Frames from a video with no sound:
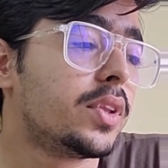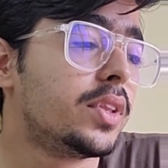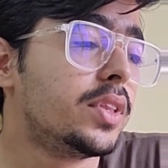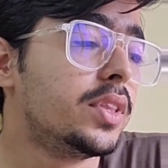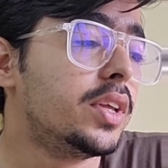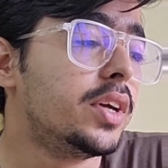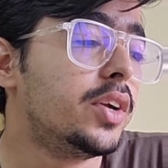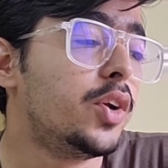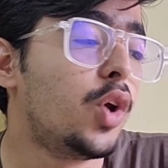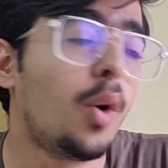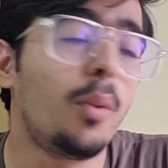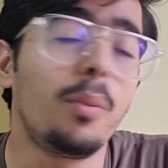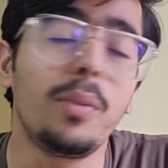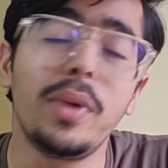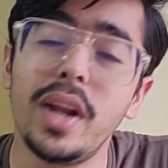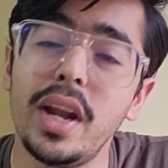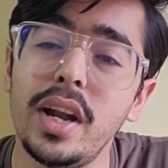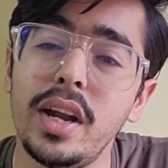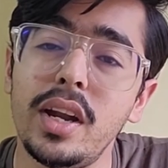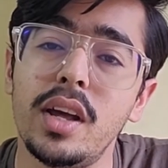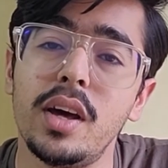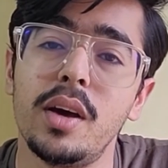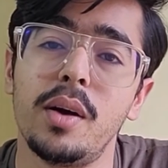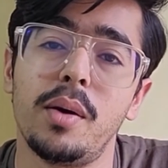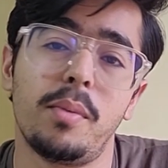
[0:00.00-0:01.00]
the
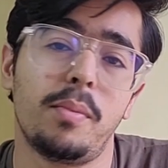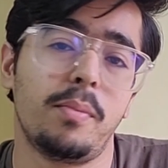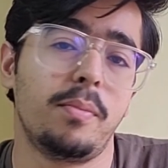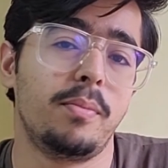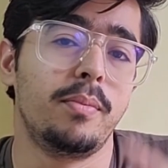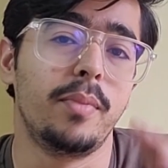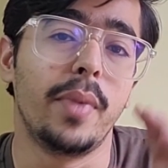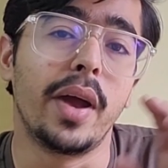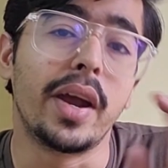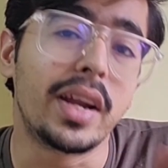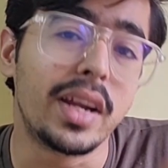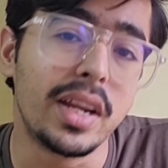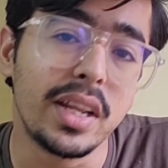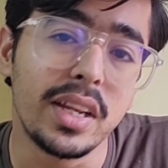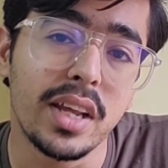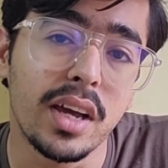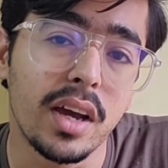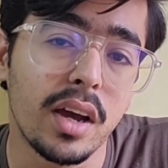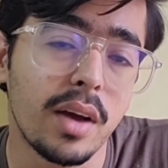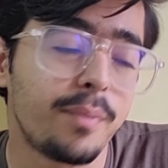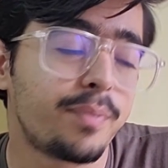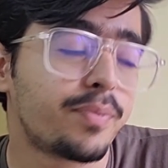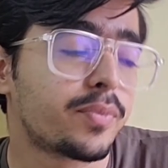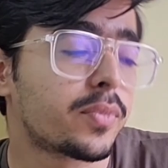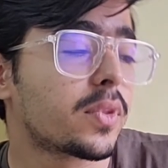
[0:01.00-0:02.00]
dominant
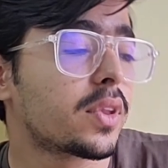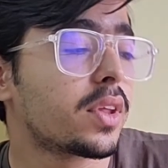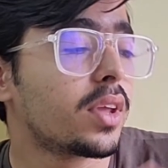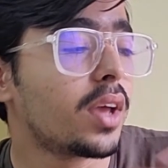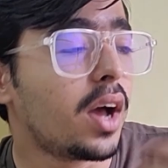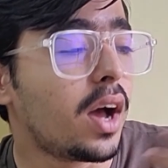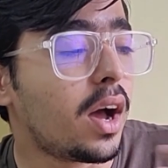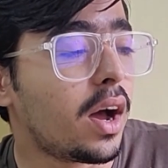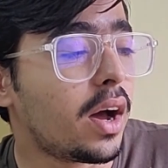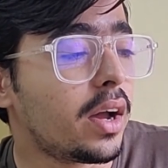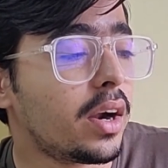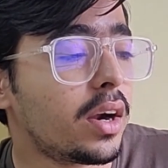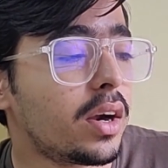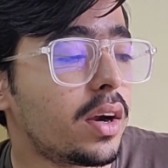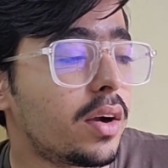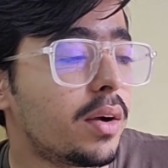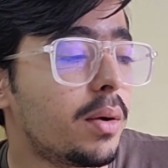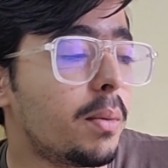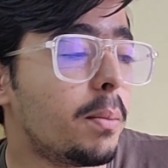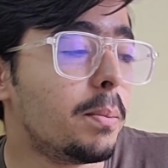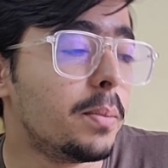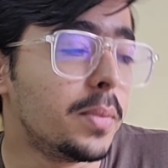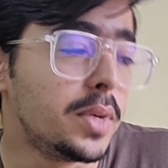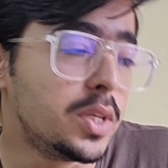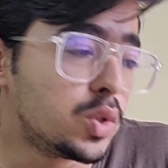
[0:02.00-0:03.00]
bacteria are
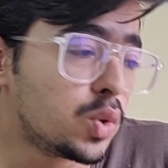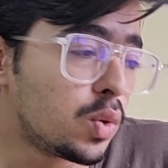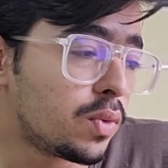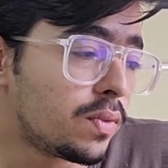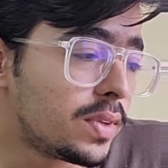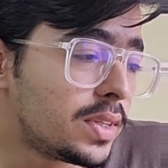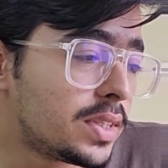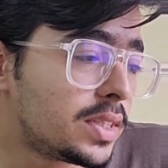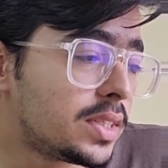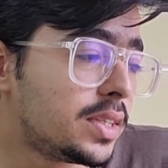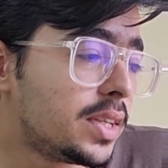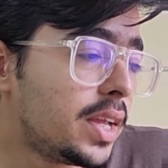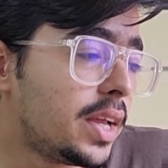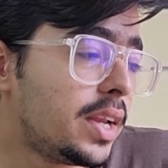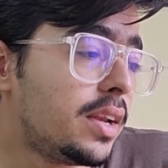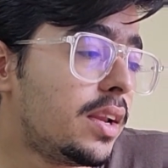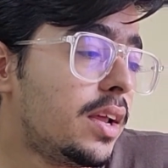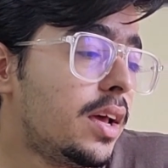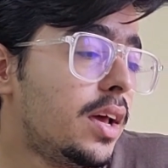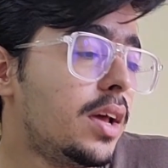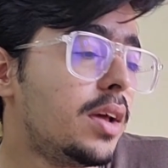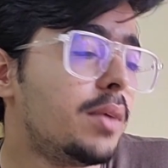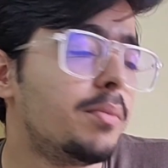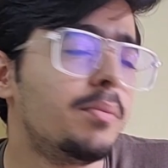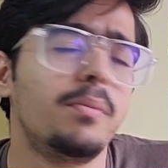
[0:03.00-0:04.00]
mesophils. Then
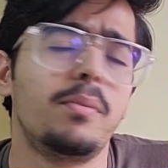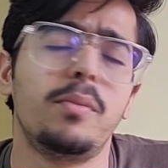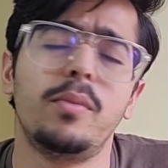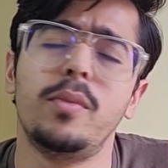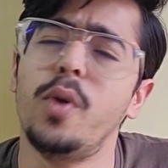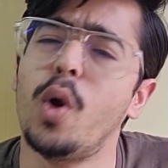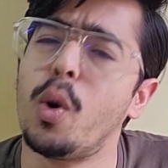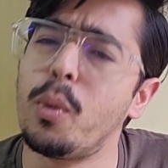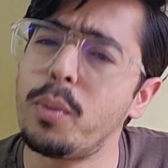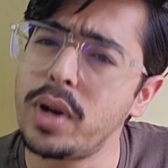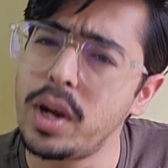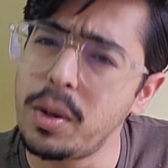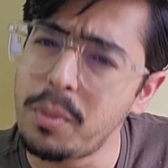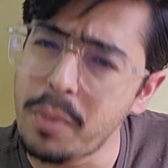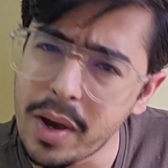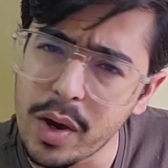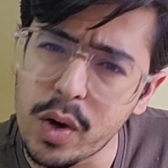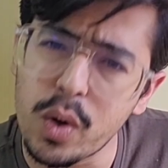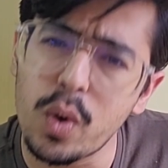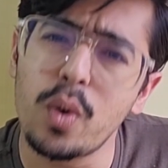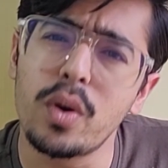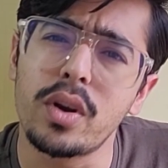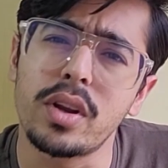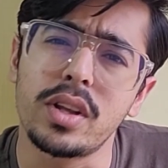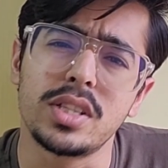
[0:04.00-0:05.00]
dominant
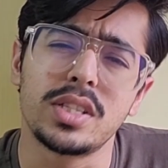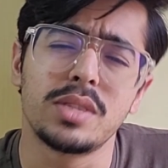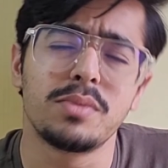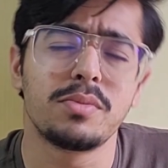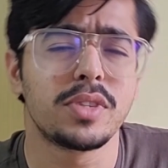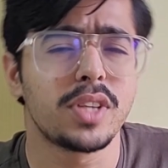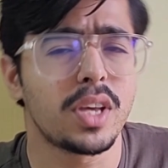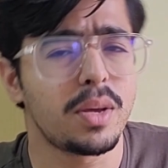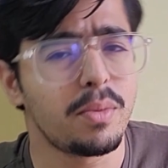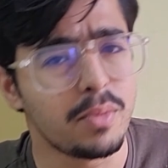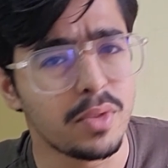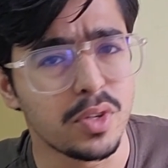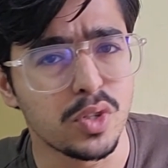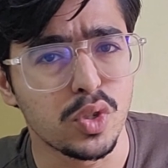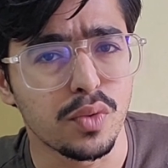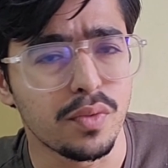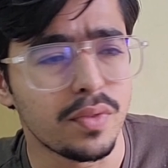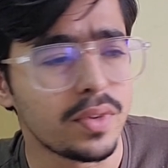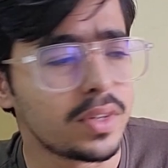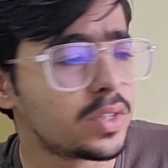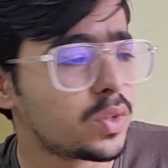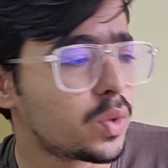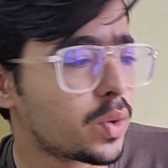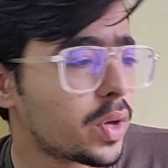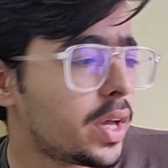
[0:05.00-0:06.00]
microorganisms are
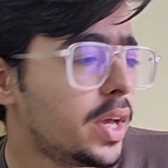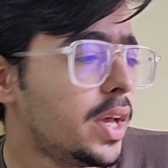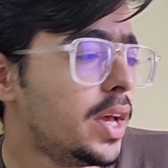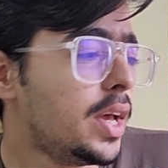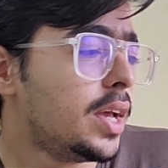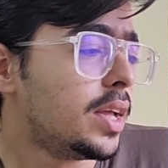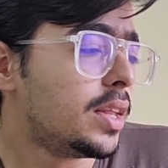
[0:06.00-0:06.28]
mesophils. Okay.